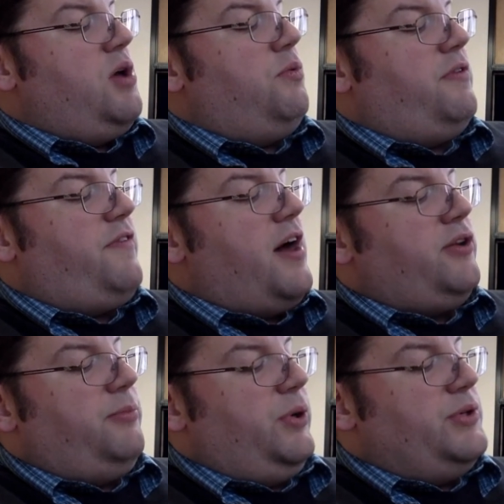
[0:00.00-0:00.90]
When
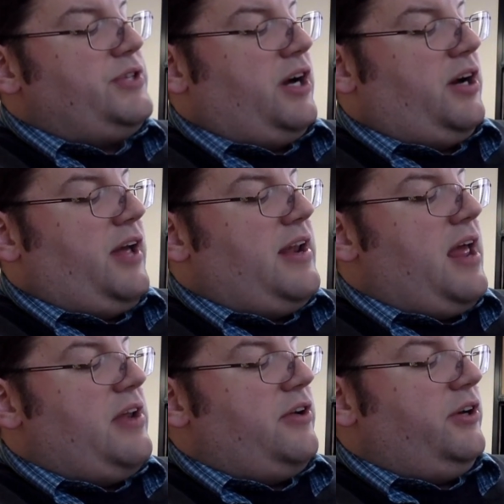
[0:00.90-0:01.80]
Father Mozart and
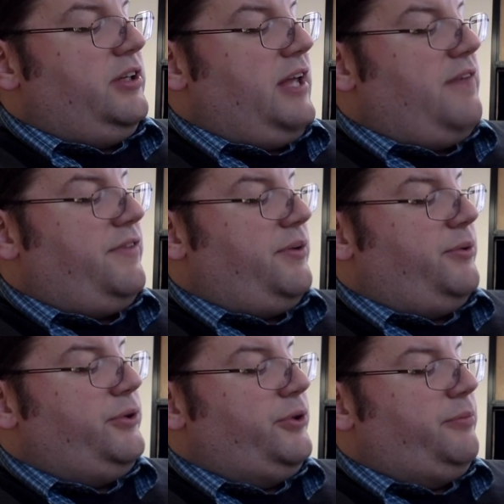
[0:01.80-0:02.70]
Nannerl left the
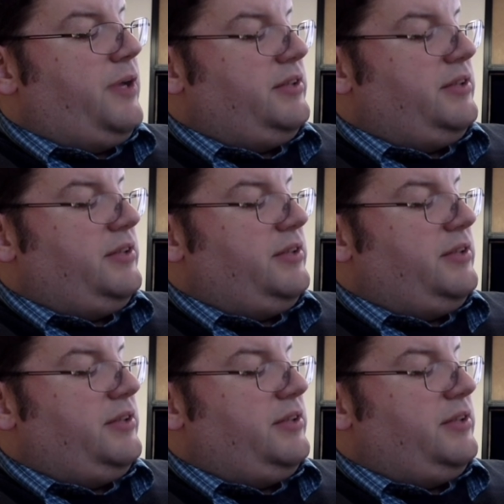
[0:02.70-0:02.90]
room,